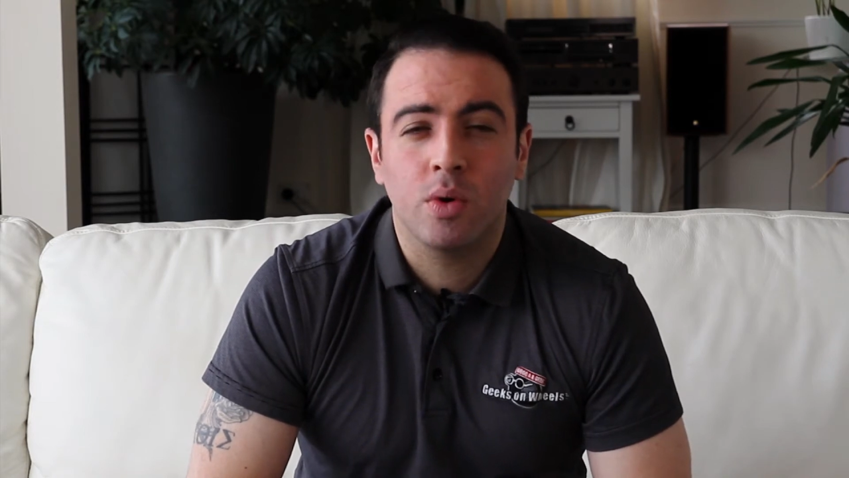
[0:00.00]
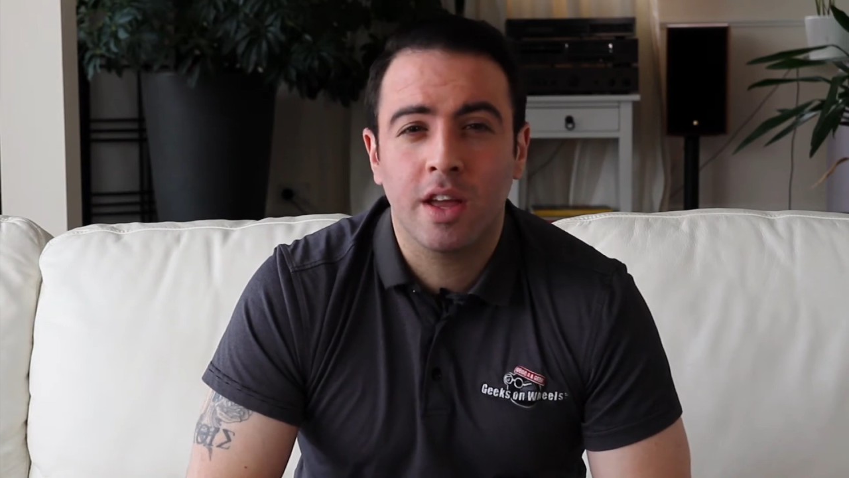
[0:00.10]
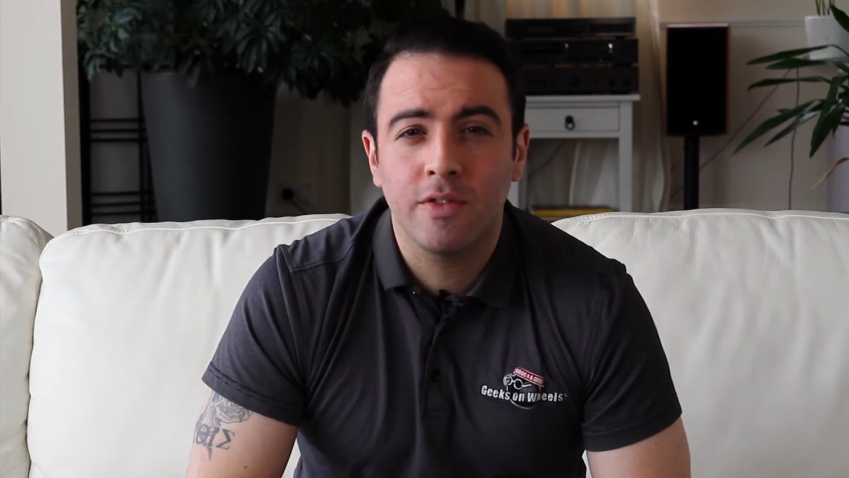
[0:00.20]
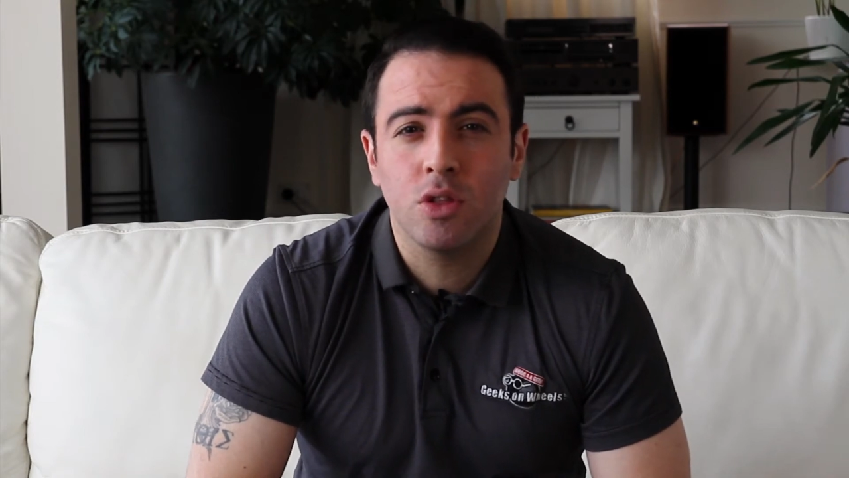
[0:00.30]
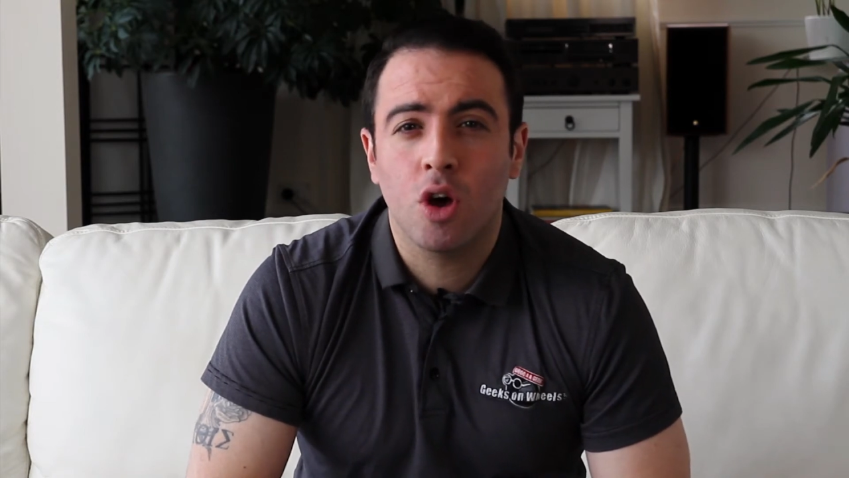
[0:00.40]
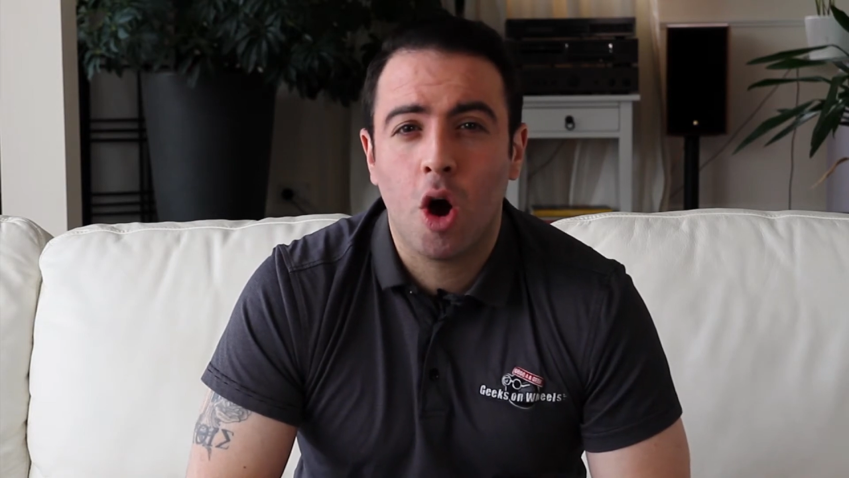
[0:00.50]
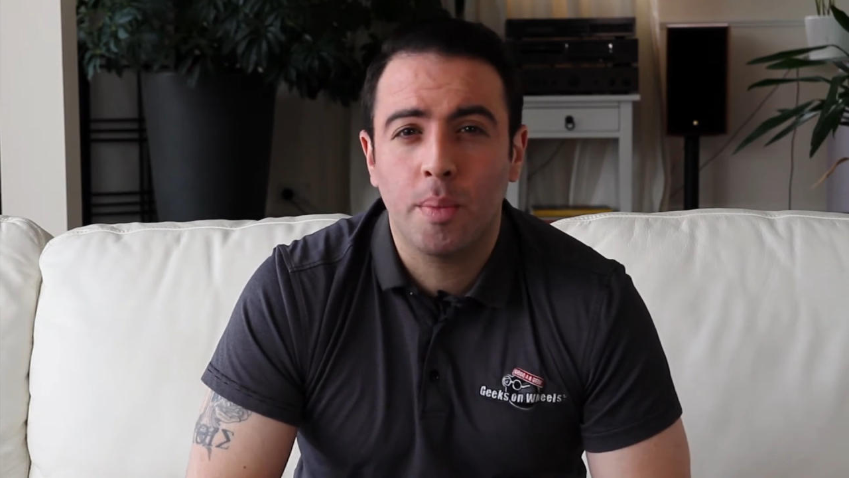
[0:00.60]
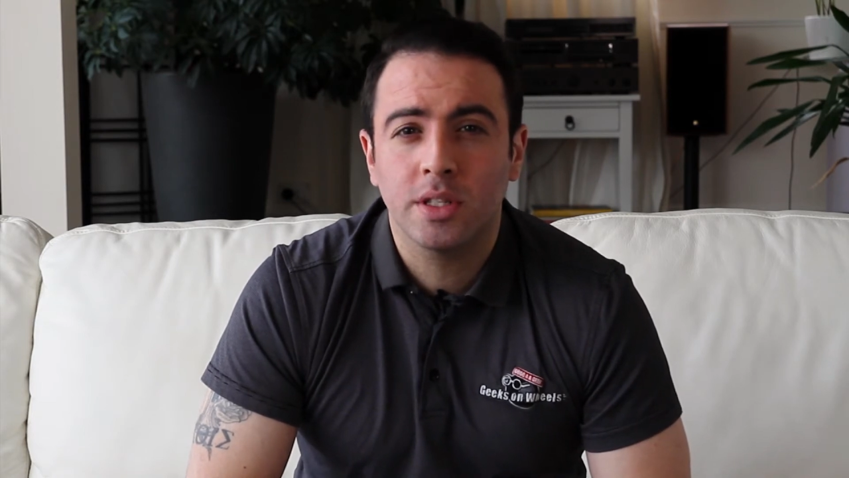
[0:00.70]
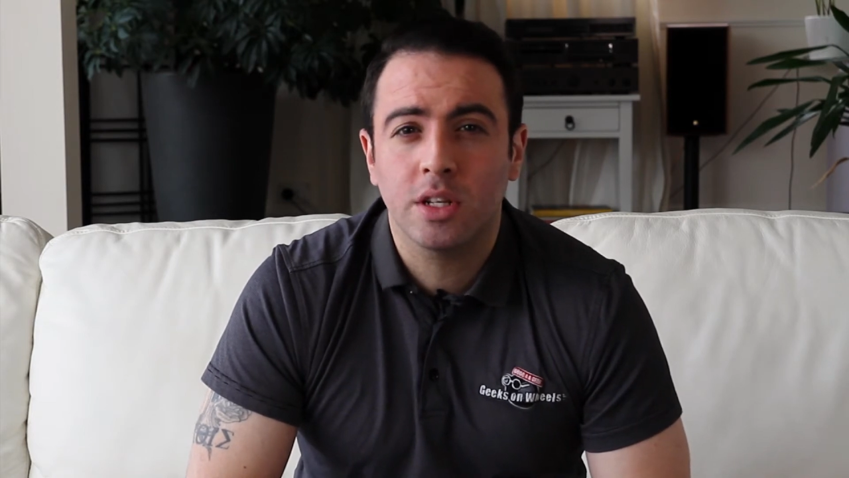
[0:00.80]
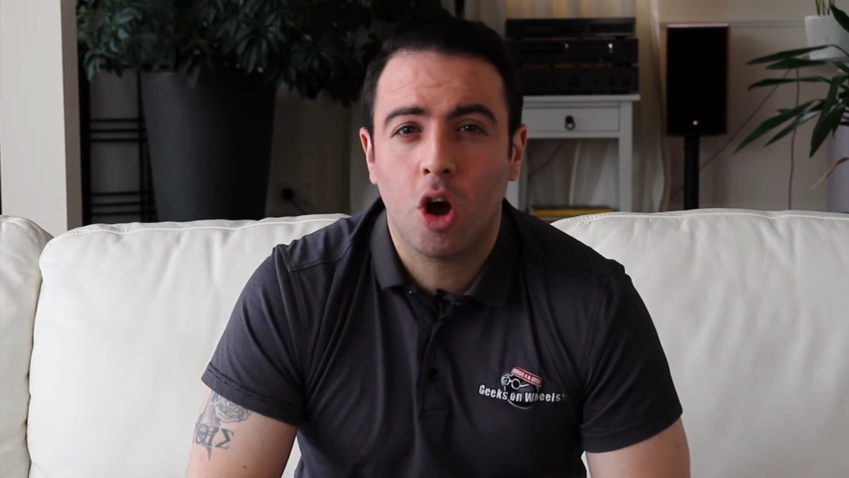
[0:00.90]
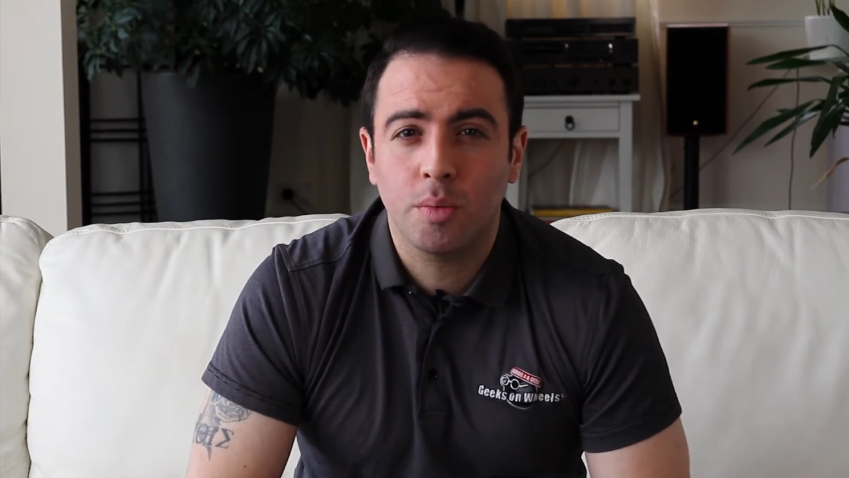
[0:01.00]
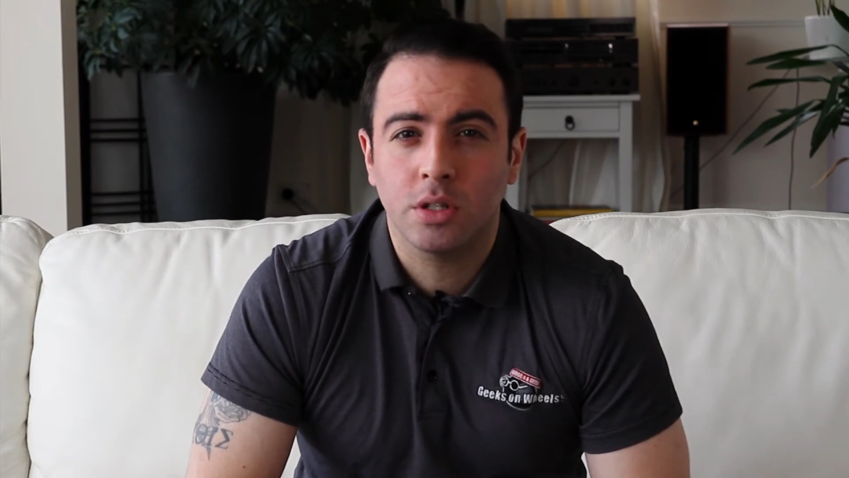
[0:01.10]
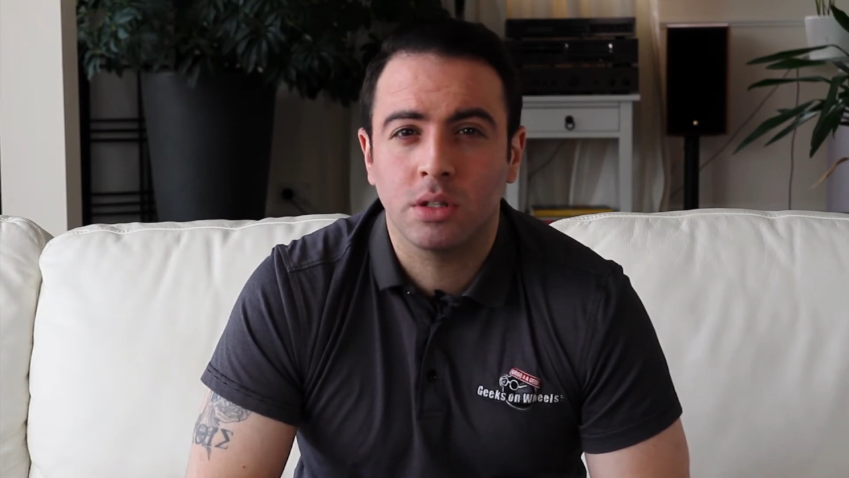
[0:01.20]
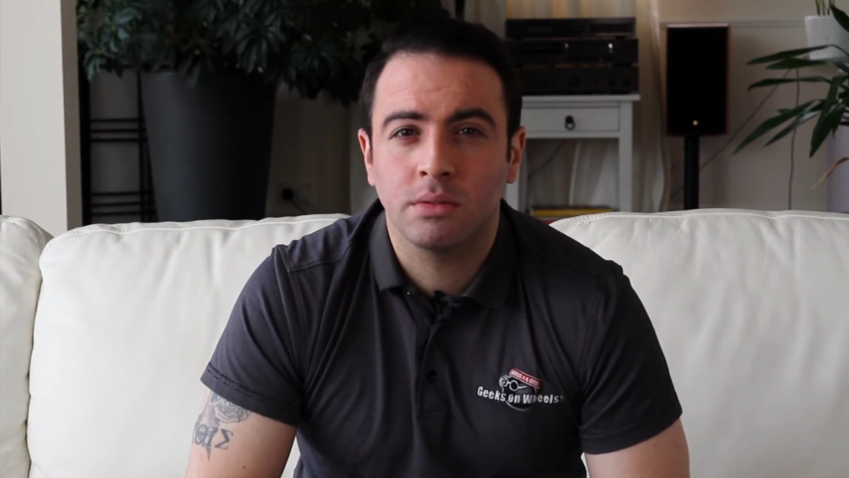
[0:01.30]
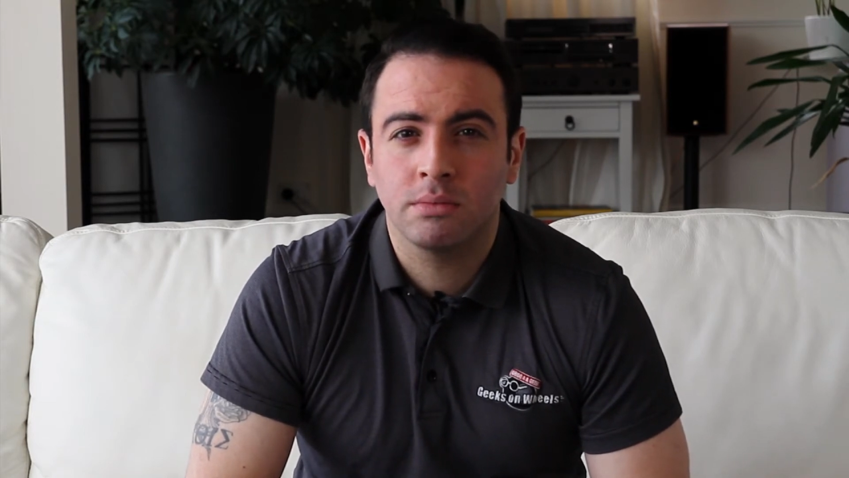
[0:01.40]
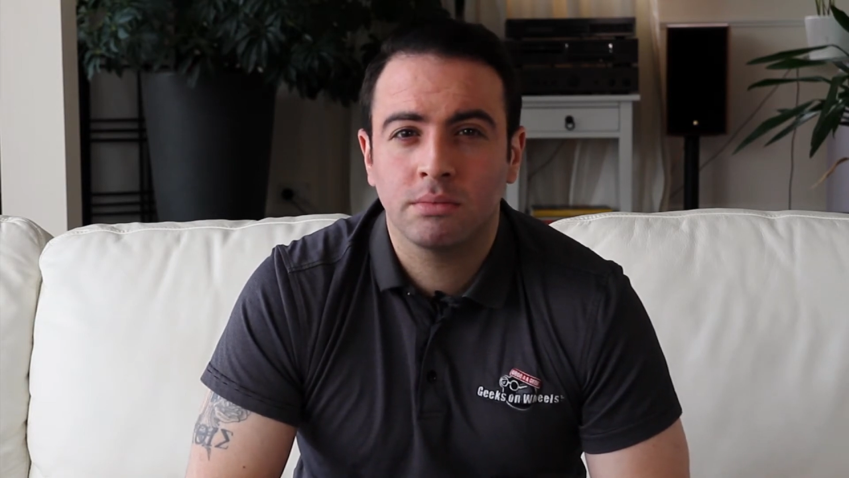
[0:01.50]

give you the opposite option.